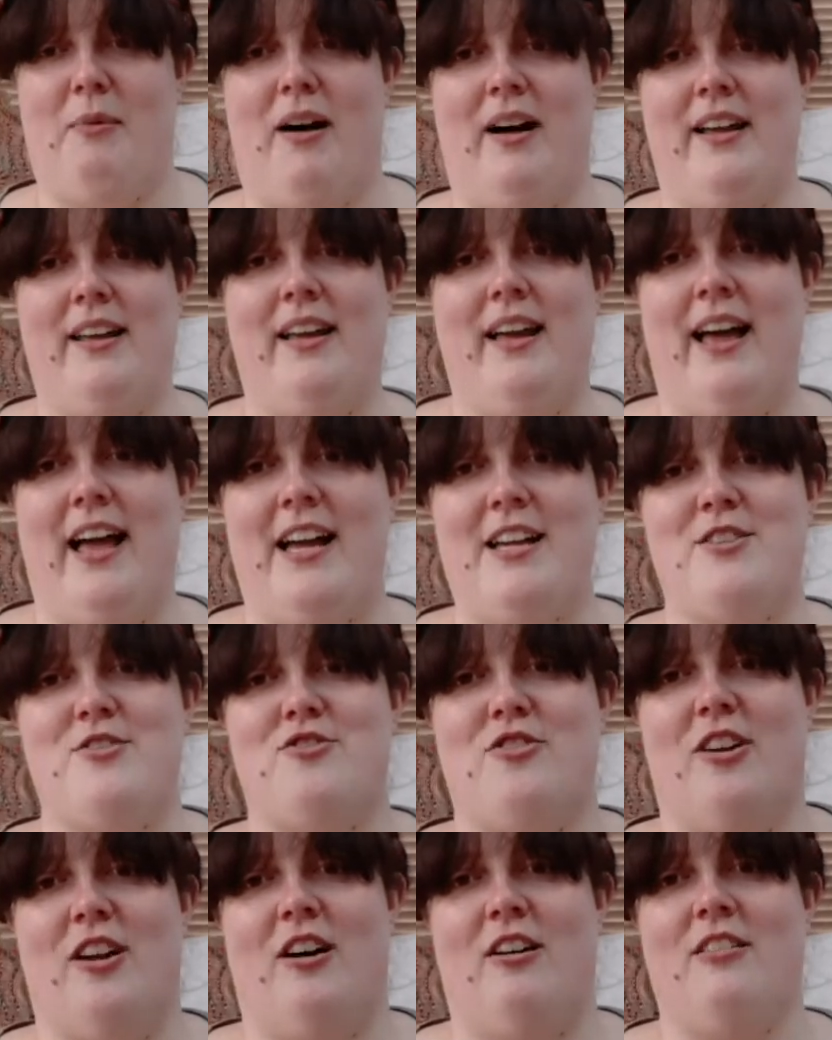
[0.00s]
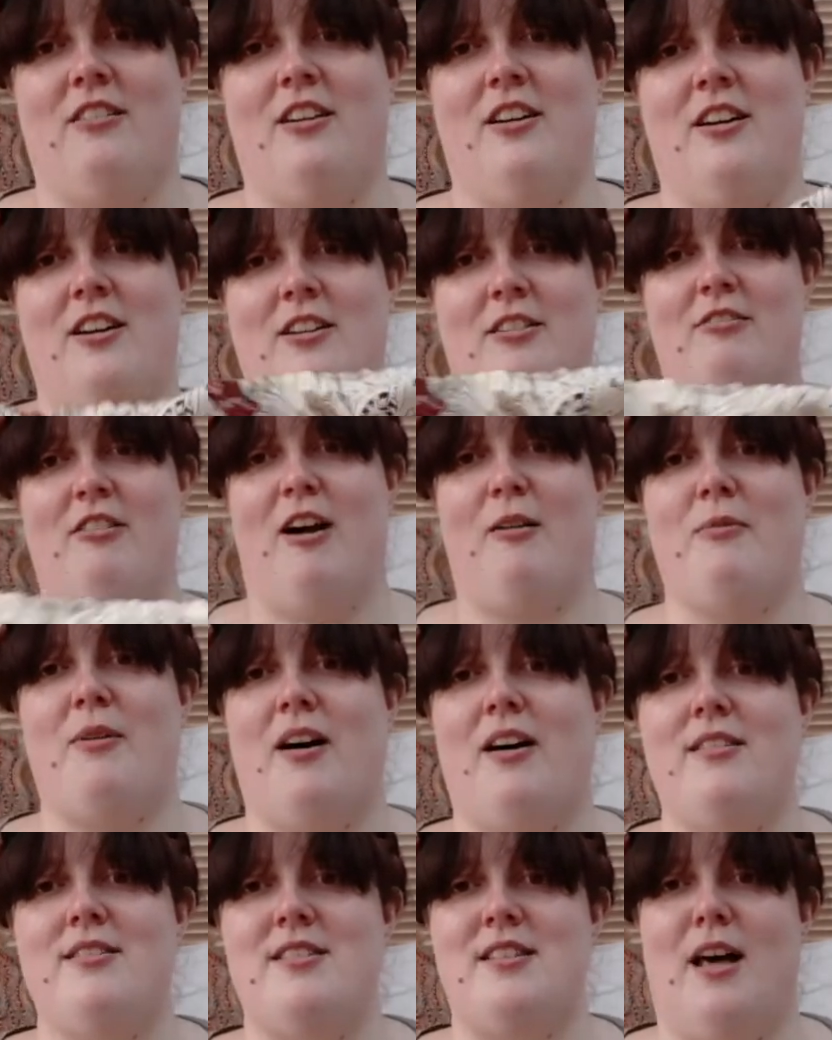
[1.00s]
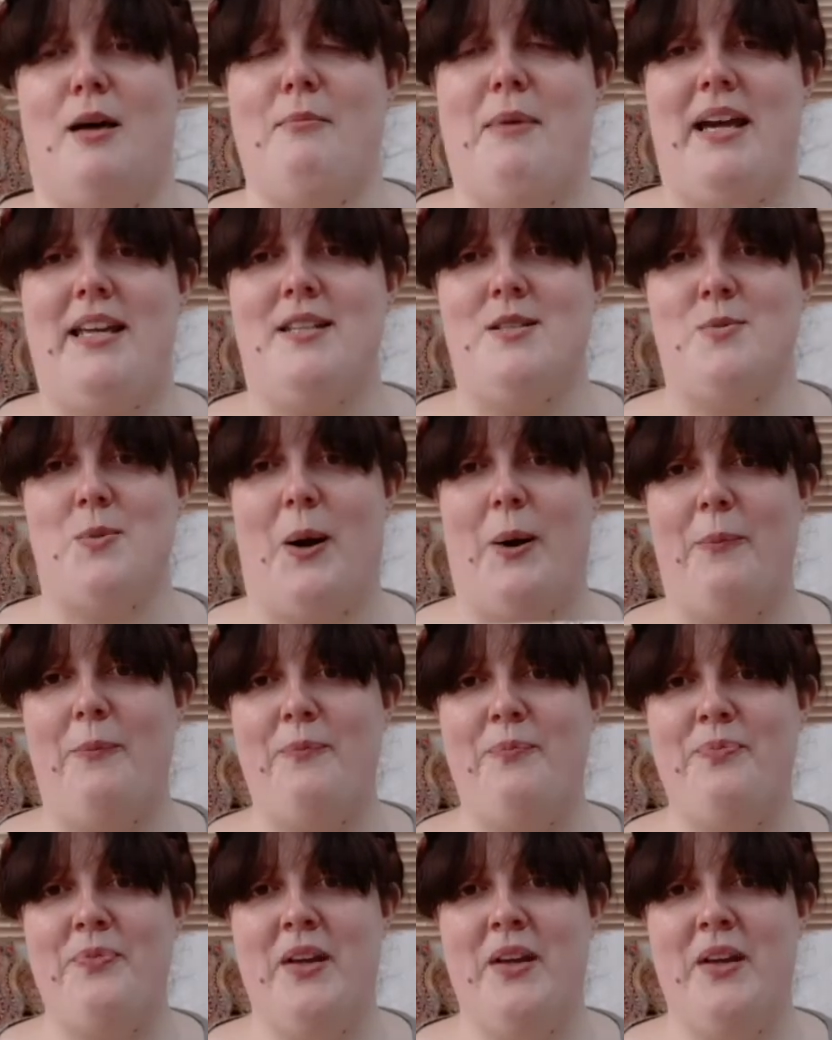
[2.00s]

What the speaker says: my extra long ground guards that I made as well,